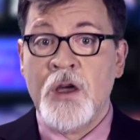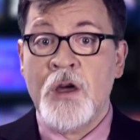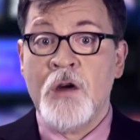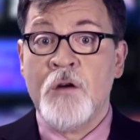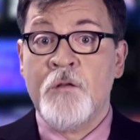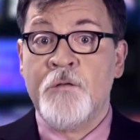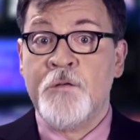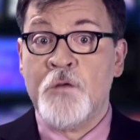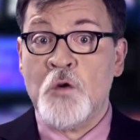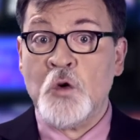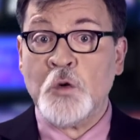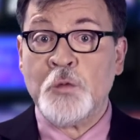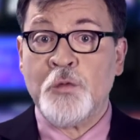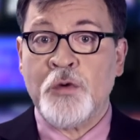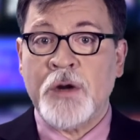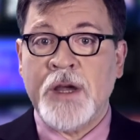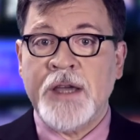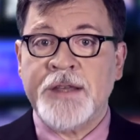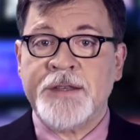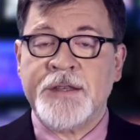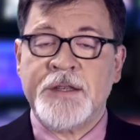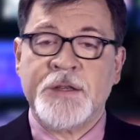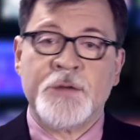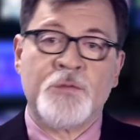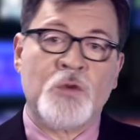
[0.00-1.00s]
food
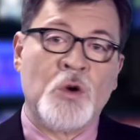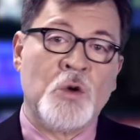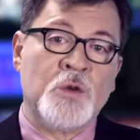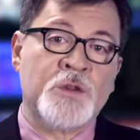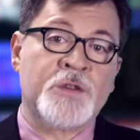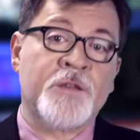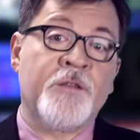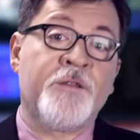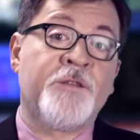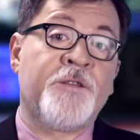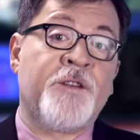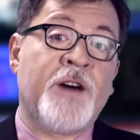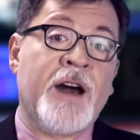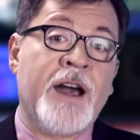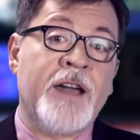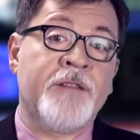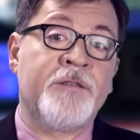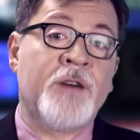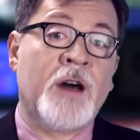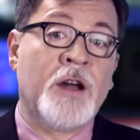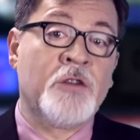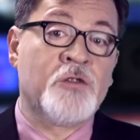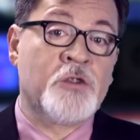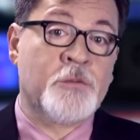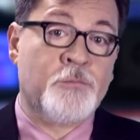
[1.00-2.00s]
prices rose
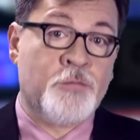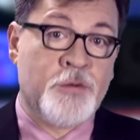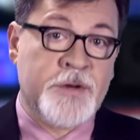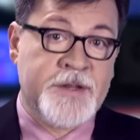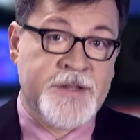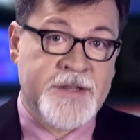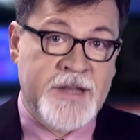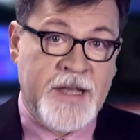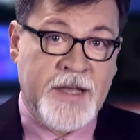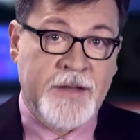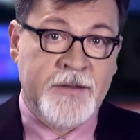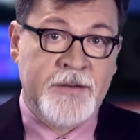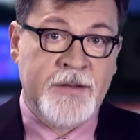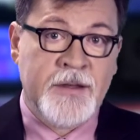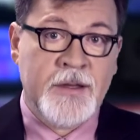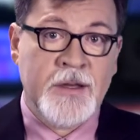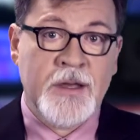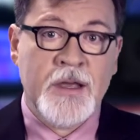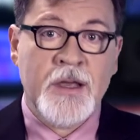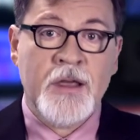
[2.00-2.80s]
500%.